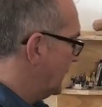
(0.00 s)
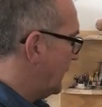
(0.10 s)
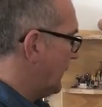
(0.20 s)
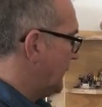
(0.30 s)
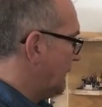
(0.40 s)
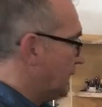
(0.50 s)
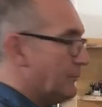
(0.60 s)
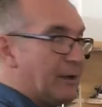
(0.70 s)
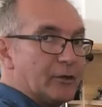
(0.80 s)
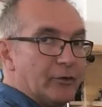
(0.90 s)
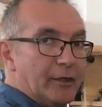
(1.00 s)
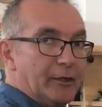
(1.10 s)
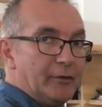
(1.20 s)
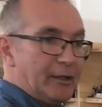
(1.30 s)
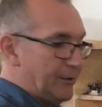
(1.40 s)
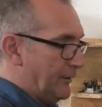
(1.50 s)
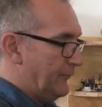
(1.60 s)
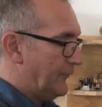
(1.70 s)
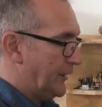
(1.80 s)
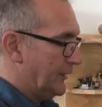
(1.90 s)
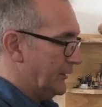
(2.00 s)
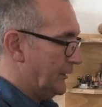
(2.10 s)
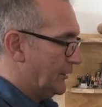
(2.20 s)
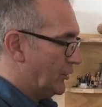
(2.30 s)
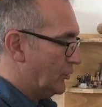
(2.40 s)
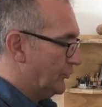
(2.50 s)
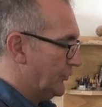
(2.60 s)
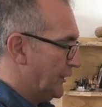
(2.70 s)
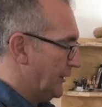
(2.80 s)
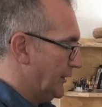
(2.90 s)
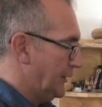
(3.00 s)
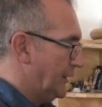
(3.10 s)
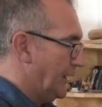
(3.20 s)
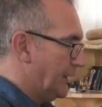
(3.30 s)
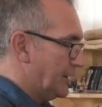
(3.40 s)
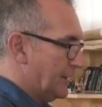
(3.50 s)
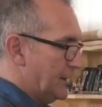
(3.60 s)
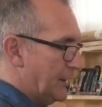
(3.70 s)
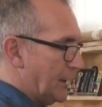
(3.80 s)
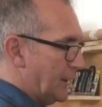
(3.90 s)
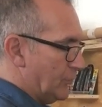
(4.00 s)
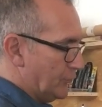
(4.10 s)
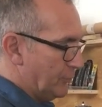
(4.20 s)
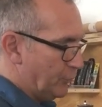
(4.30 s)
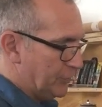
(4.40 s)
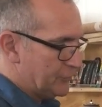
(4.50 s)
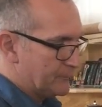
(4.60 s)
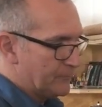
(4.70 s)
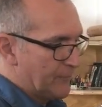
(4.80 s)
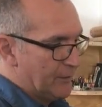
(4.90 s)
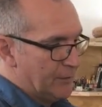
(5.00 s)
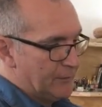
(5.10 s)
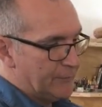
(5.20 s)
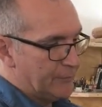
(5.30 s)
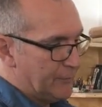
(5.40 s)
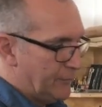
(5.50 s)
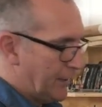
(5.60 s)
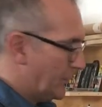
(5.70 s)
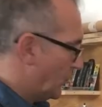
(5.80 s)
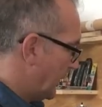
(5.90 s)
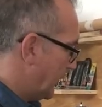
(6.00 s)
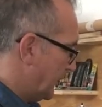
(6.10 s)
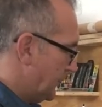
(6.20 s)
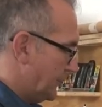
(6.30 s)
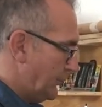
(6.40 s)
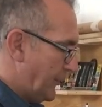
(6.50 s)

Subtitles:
and in the back of the head, and then finally on the neck and on the bridge. So that way I know